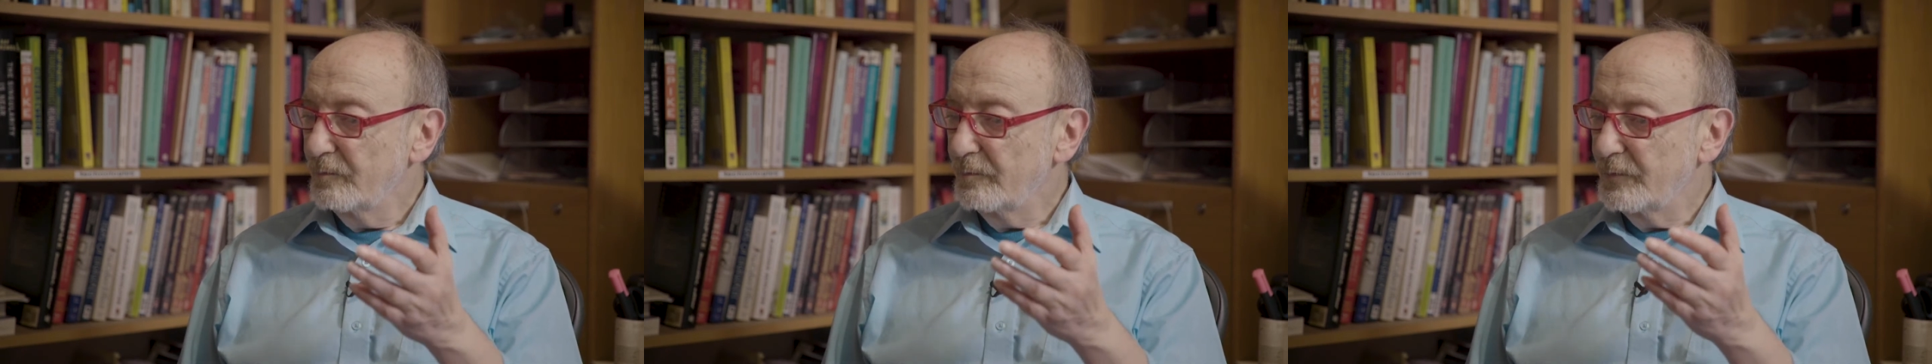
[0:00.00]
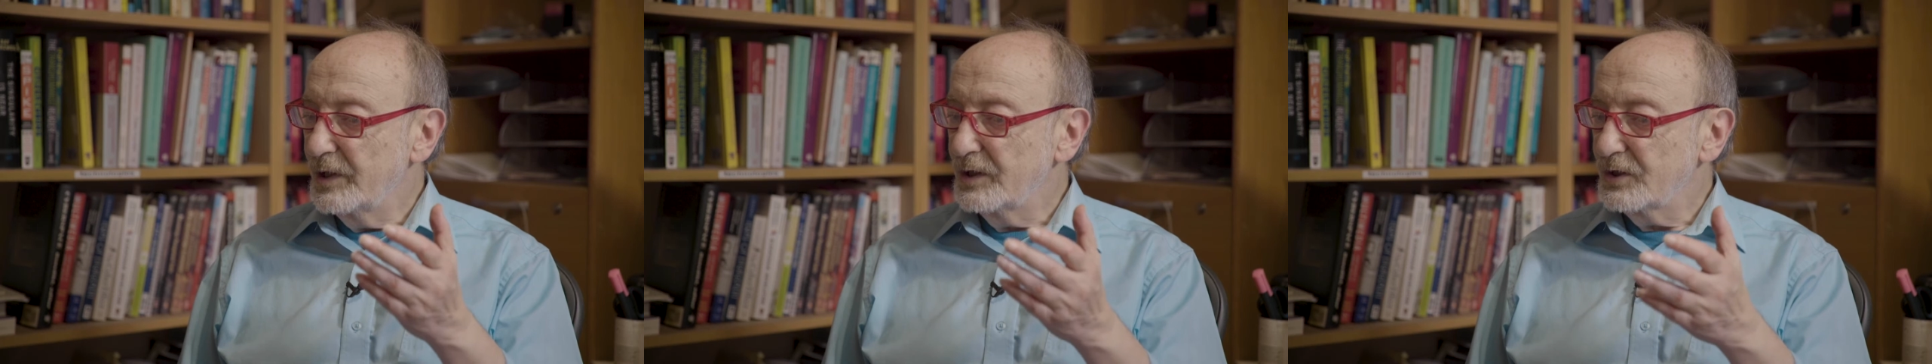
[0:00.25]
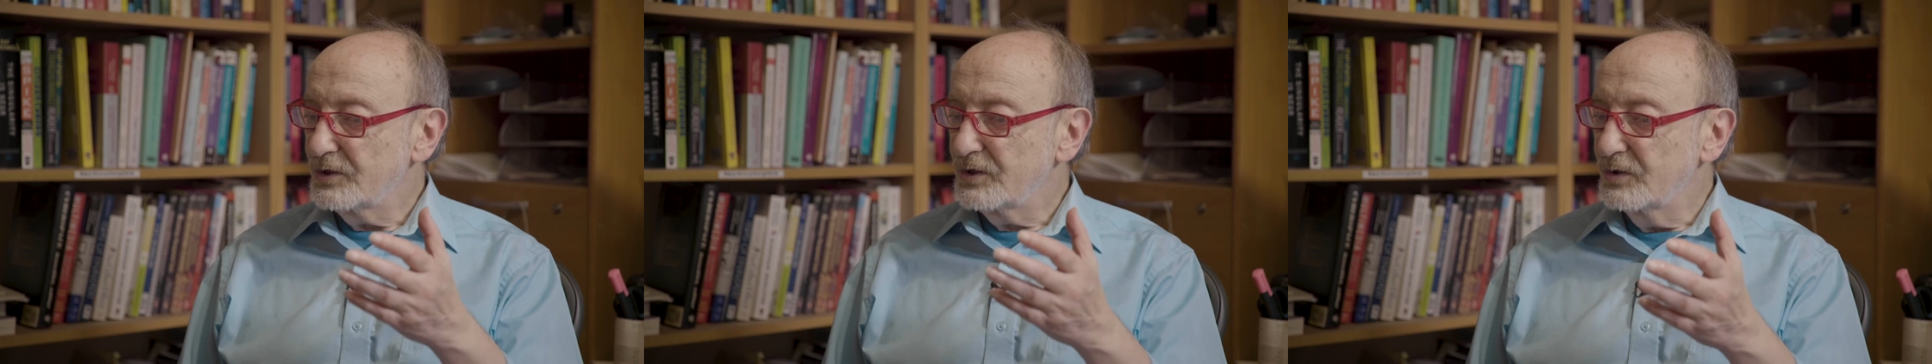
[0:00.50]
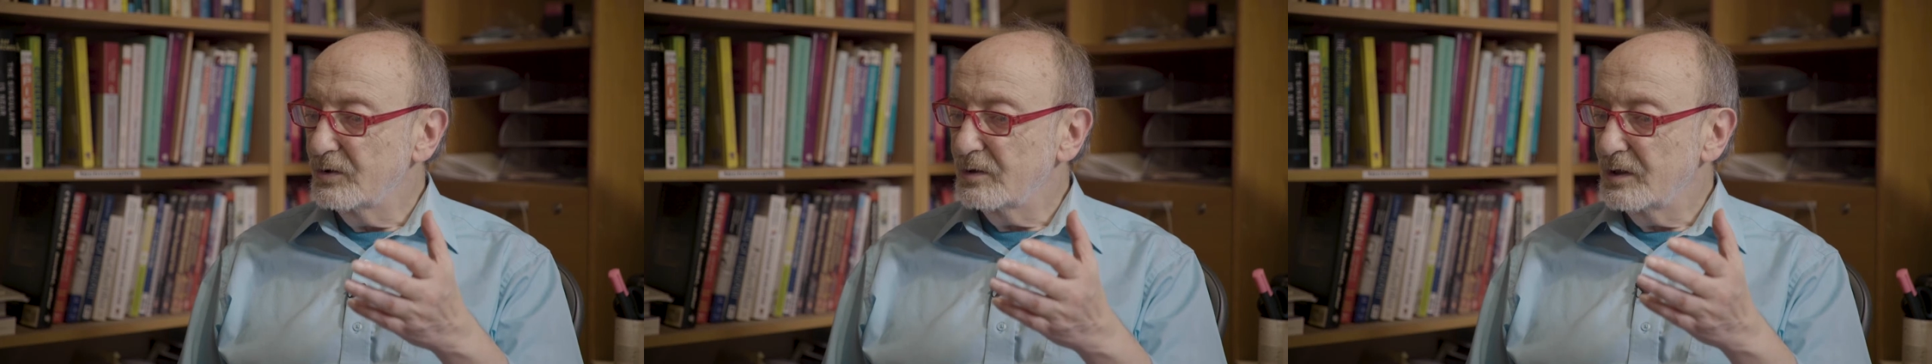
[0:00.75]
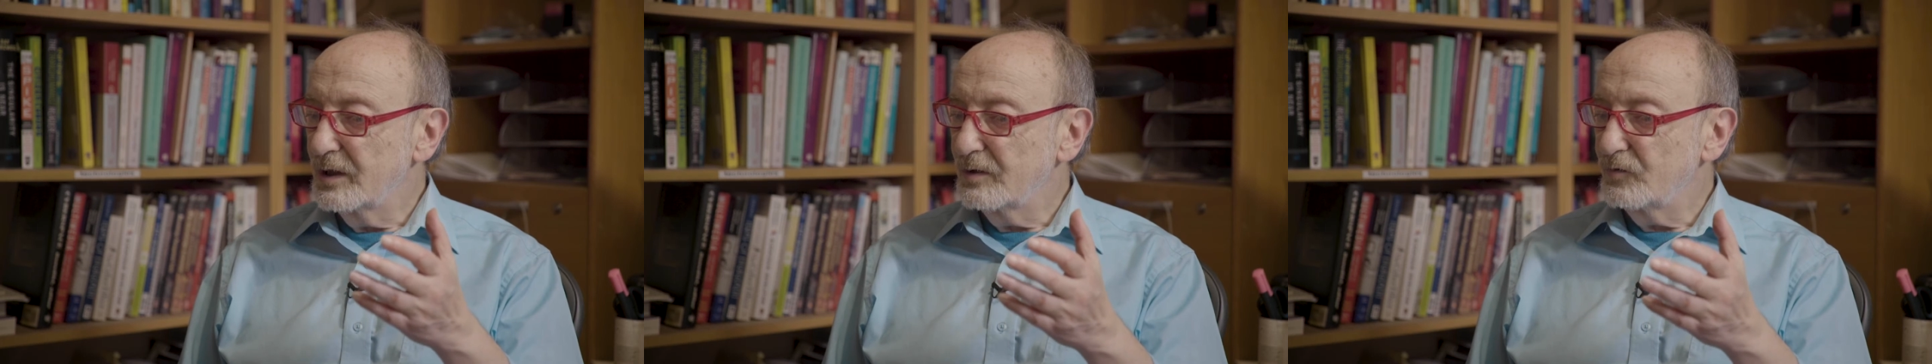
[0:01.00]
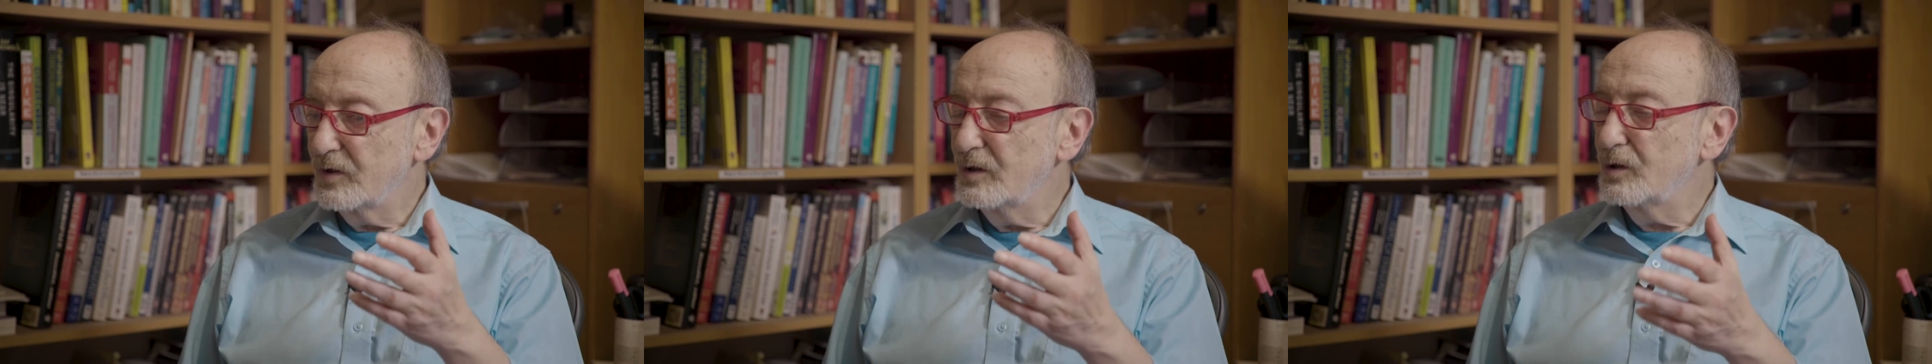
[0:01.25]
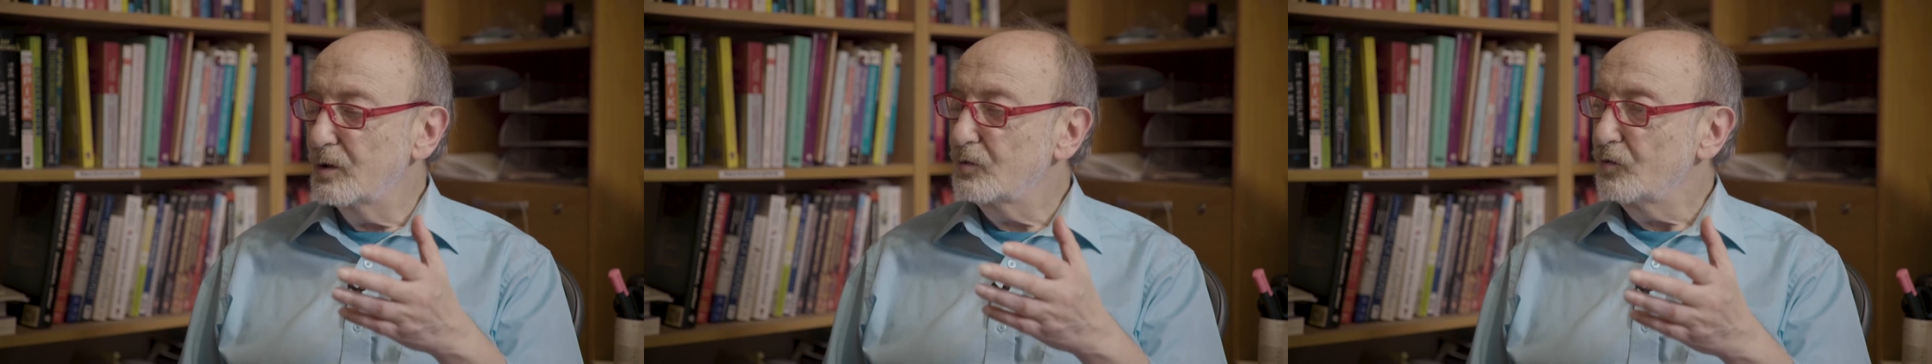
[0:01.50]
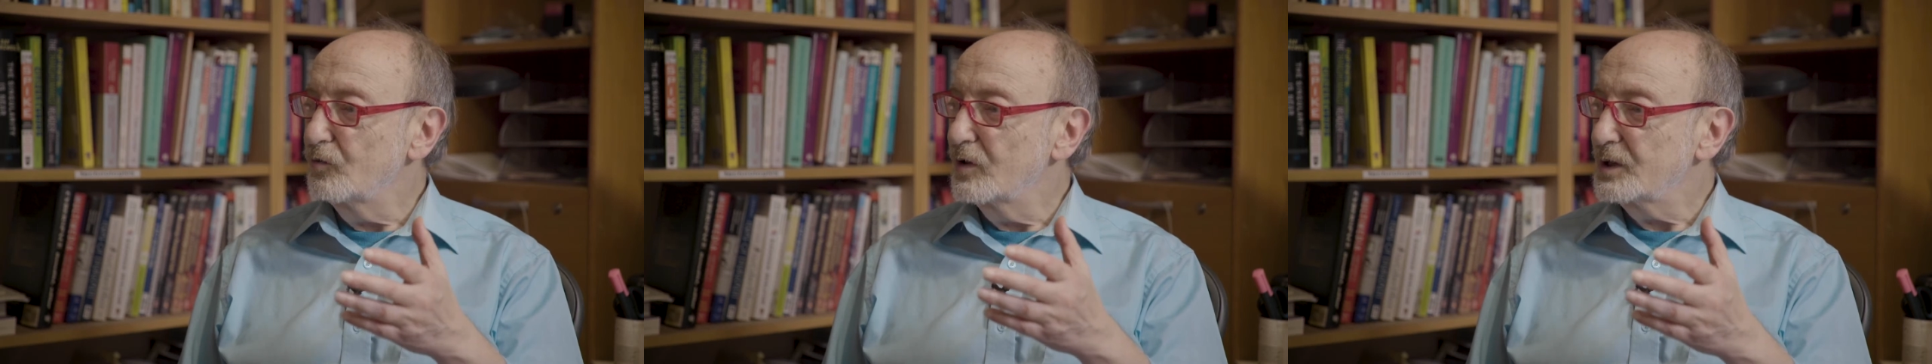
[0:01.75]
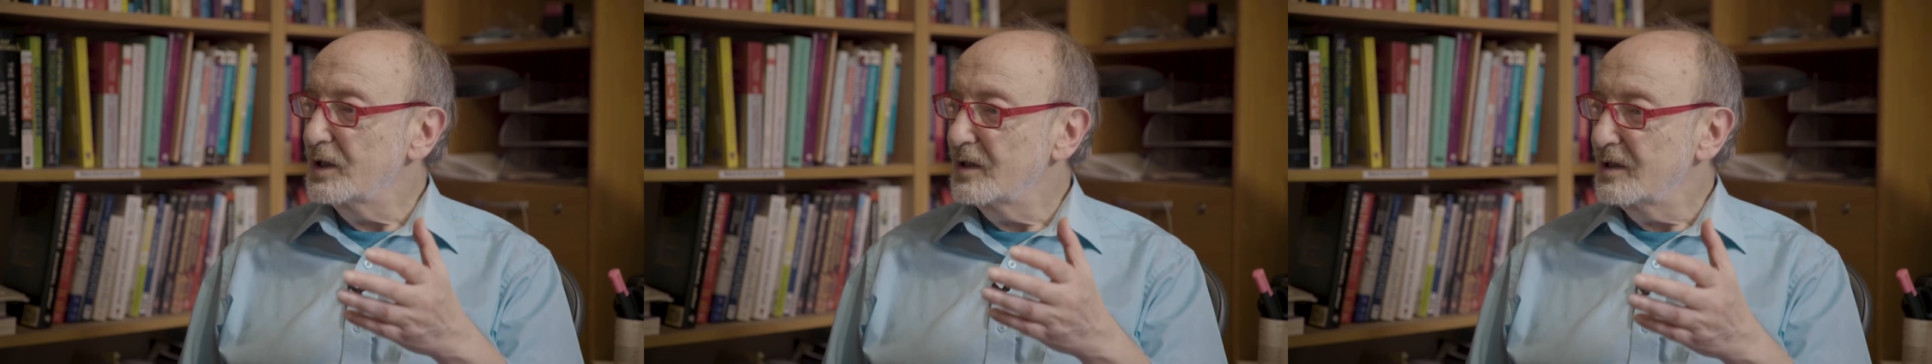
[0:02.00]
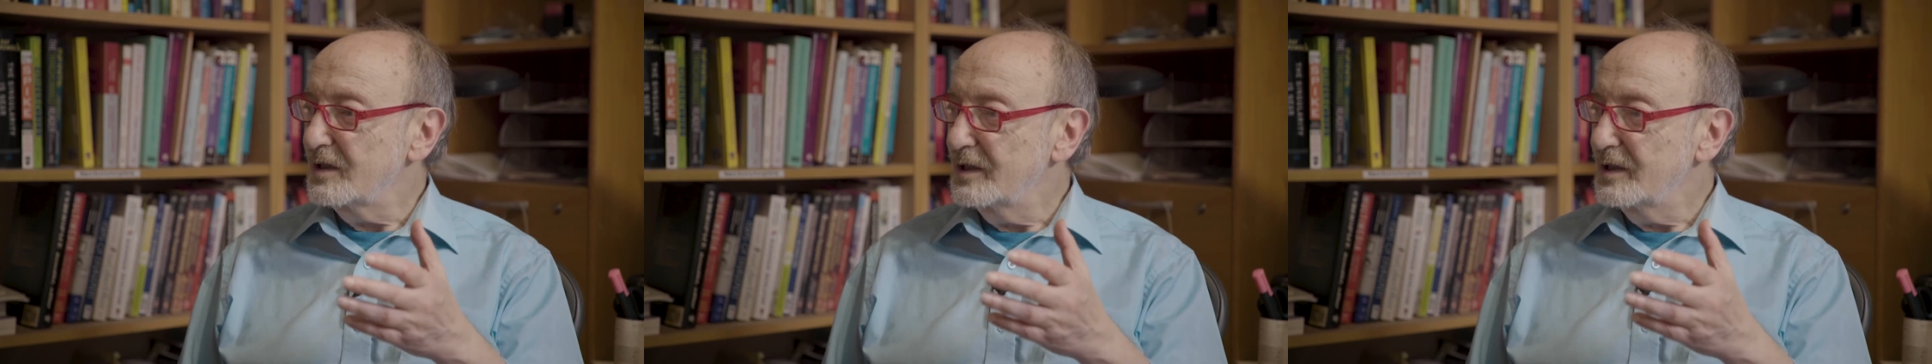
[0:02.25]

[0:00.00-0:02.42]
they just don't have enough what it